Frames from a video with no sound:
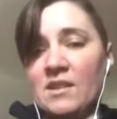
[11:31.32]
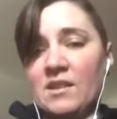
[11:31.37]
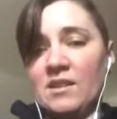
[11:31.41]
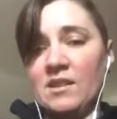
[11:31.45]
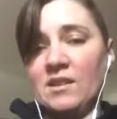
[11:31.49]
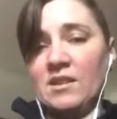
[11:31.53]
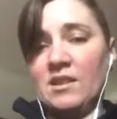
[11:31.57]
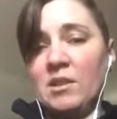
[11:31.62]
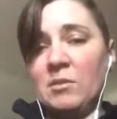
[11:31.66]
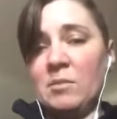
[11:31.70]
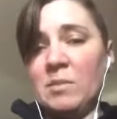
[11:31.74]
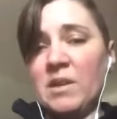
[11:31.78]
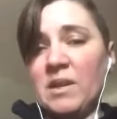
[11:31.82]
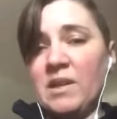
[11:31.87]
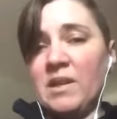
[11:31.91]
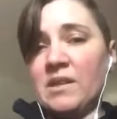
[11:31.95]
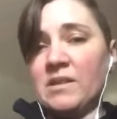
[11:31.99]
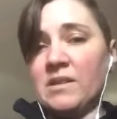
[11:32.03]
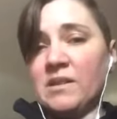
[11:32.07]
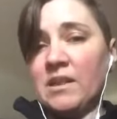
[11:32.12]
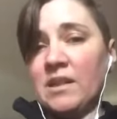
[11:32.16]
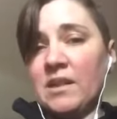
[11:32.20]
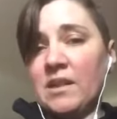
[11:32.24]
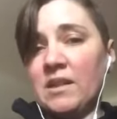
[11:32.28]
Anybody
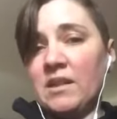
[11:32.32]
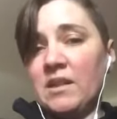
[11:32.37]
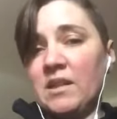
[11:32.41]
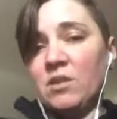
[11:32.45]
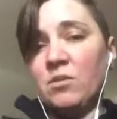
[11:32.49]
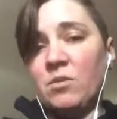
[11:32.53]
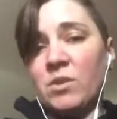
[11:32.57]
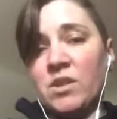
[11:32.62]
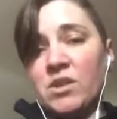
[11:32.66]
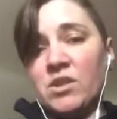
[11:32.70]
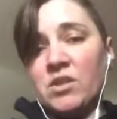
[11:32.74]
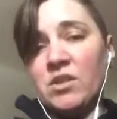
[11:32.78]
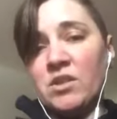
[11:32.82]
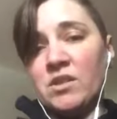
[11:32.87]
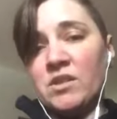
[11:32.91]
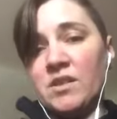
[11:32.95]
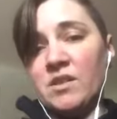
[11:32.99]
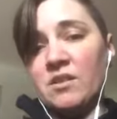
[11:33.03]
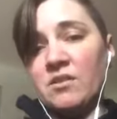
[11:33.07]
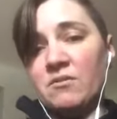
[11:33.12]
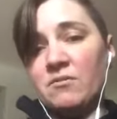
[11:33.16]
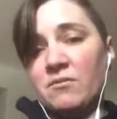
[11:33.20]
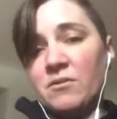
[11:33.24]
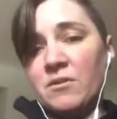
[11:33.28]
else got any questions
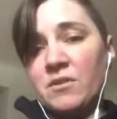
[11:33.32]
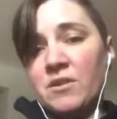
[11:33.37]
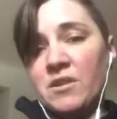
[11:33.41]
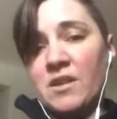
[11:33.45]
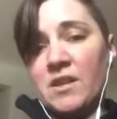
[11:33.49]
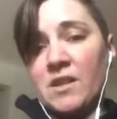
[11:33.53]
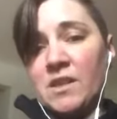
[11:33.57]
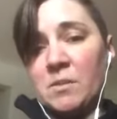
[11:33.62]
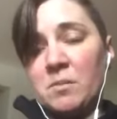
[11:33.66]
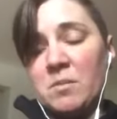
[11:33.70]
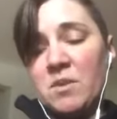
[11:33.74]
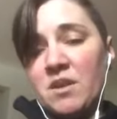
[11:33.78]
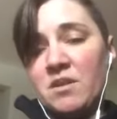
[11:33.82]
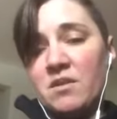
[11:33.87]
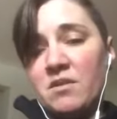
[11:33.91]
here for the next minute